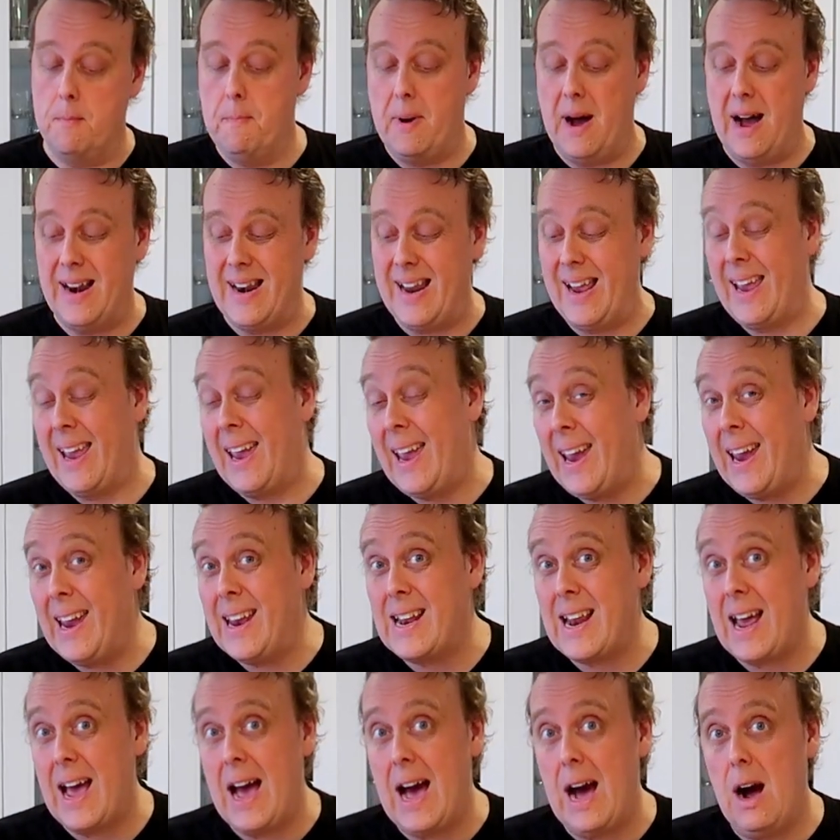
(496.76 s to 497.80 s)
about
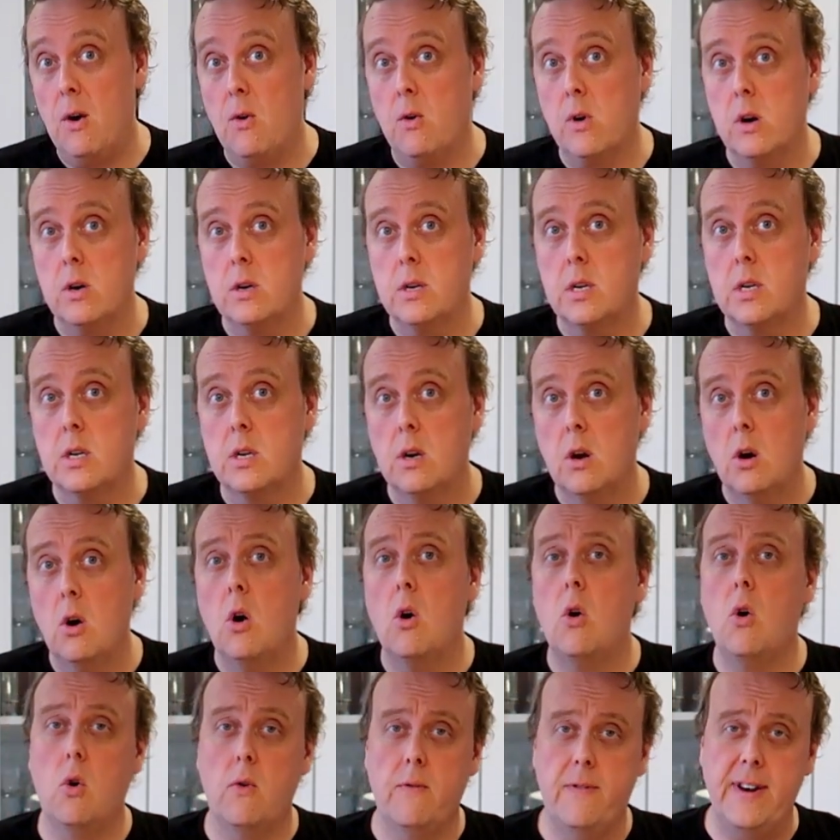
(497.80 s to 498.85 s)
8 hours
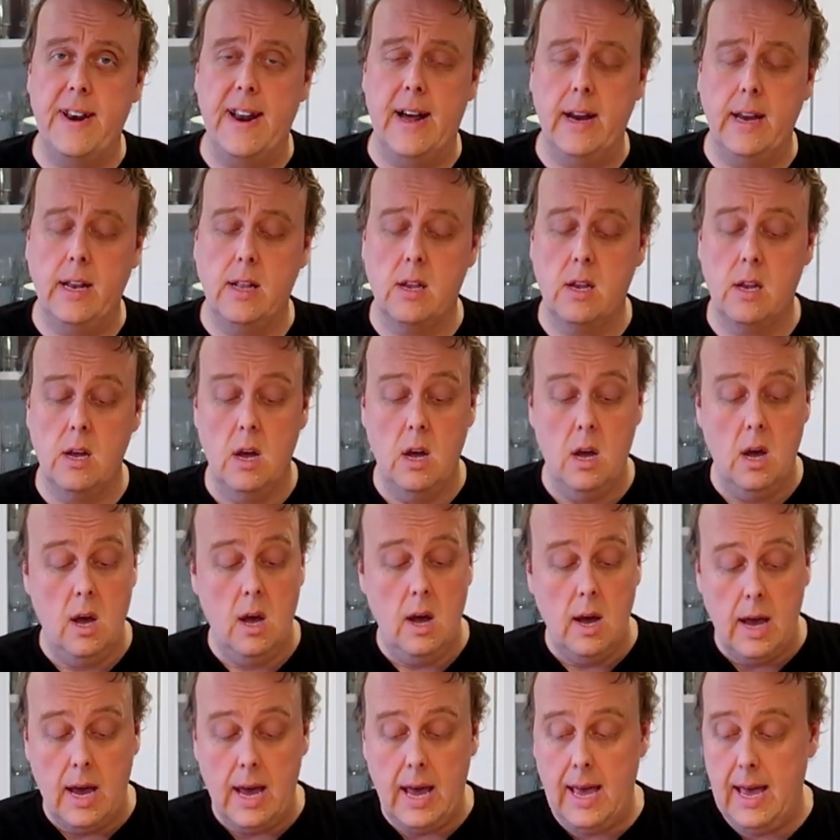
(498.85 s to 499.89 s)
overnight,
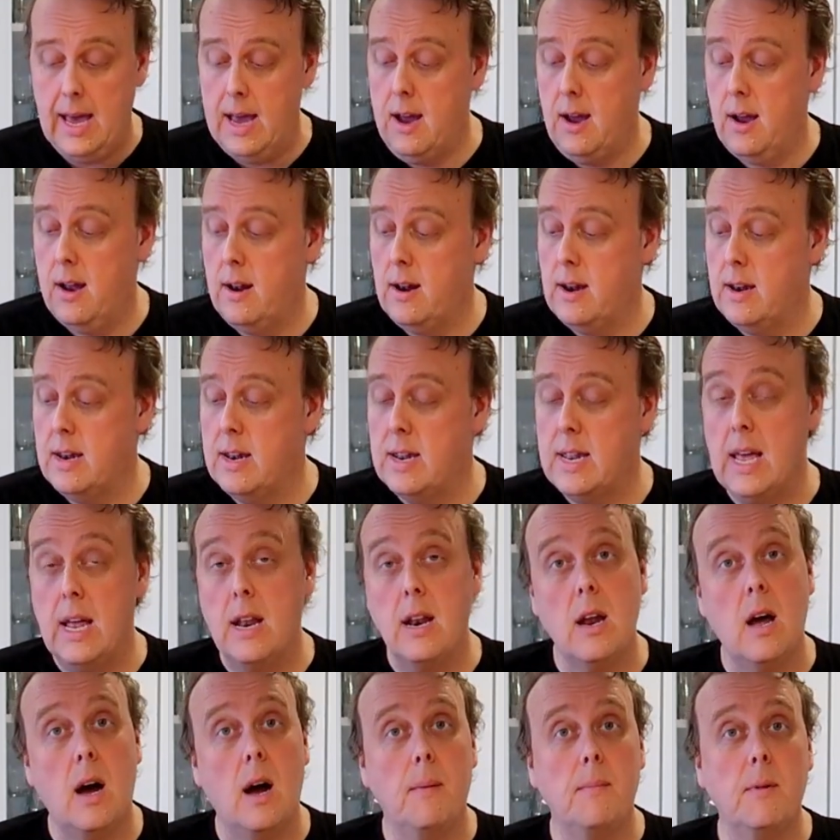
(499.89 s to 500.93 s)
and
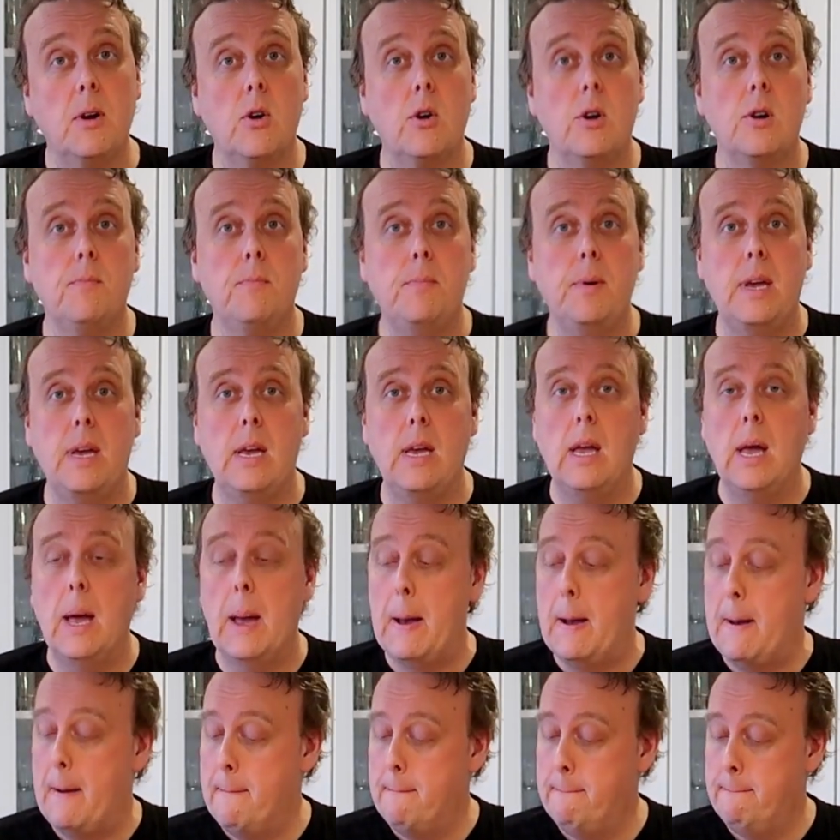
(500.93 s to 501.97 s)
then I'm going to be
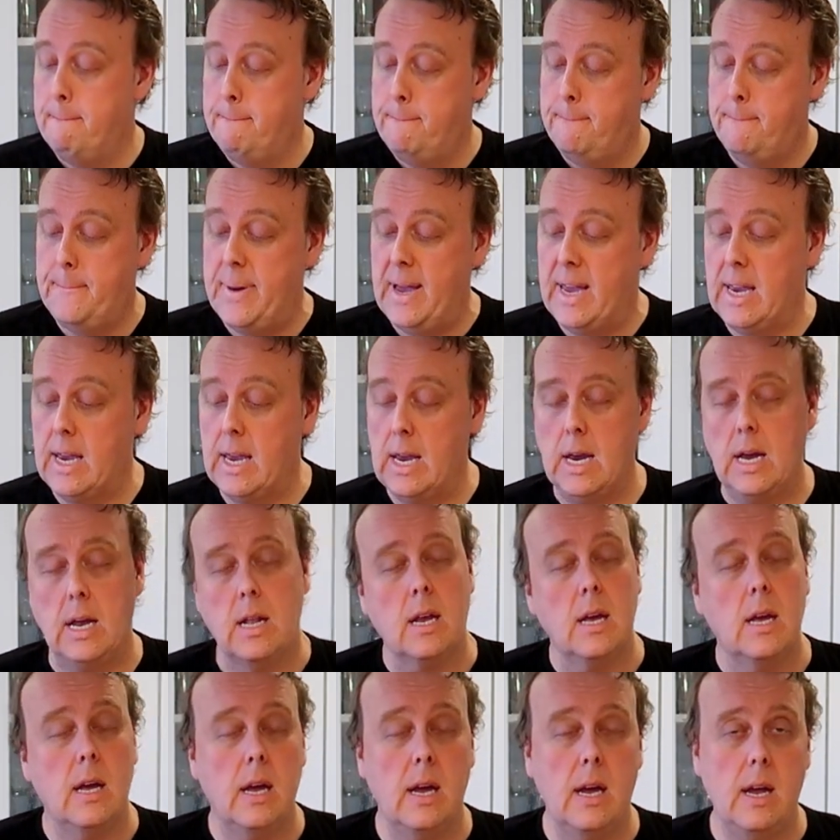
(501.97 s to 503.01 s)
baking it
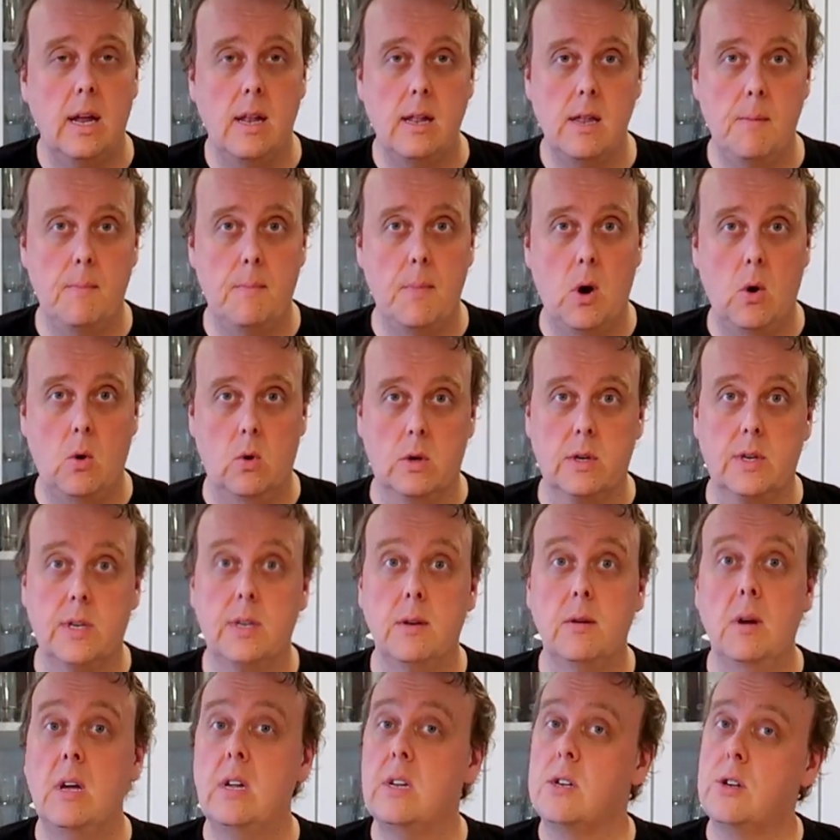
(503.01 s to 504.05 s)
in the molds.
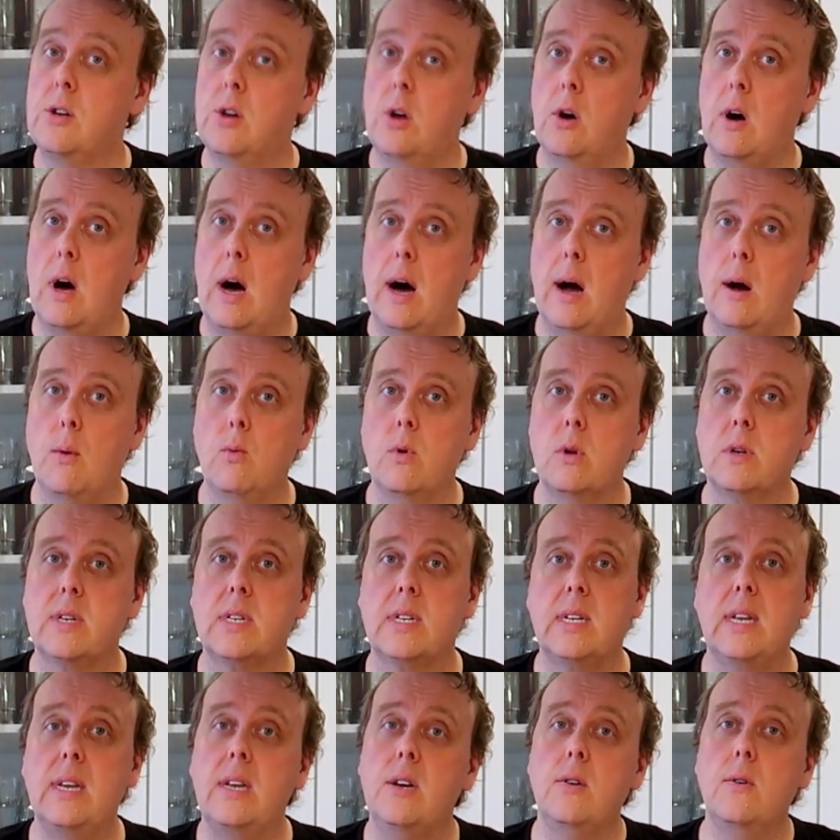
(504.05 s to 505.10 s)
So I will
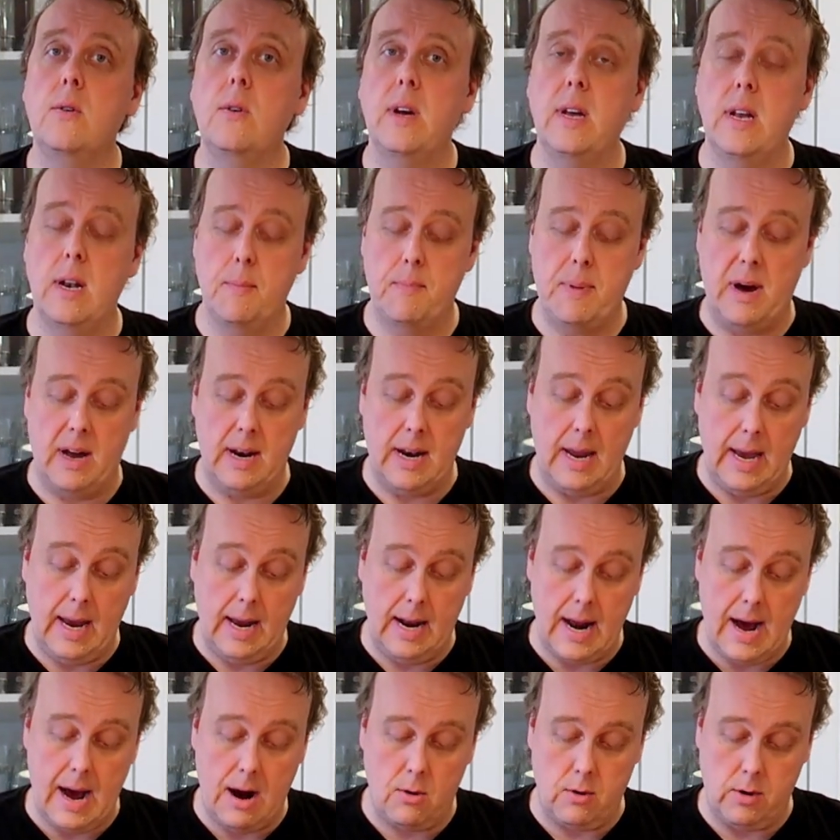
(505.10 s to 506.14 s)
see you in about
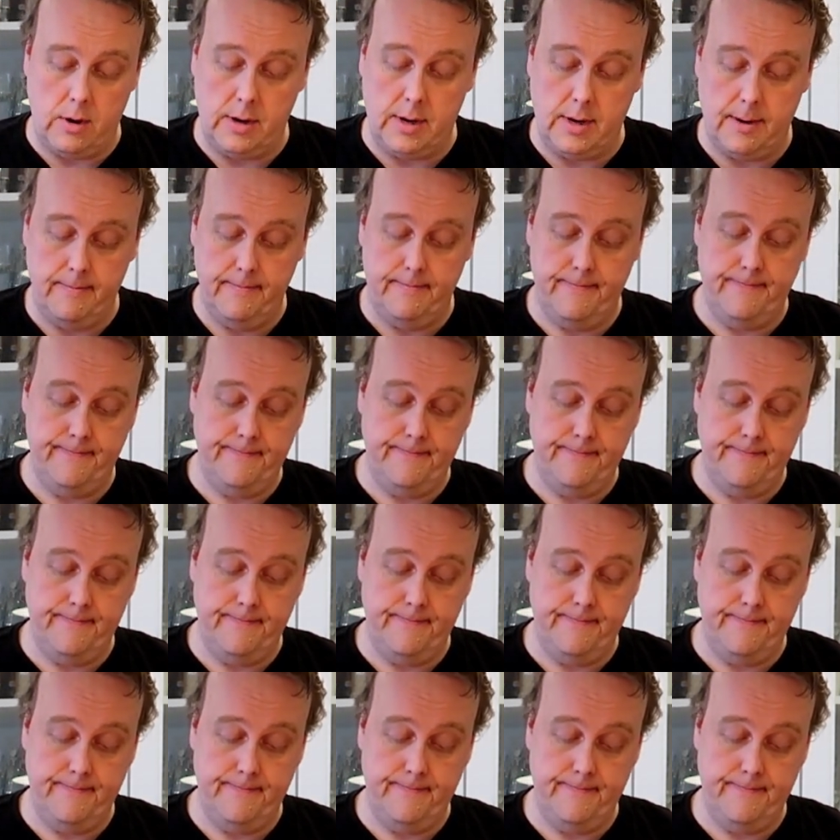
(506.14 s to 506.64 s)
8 hours.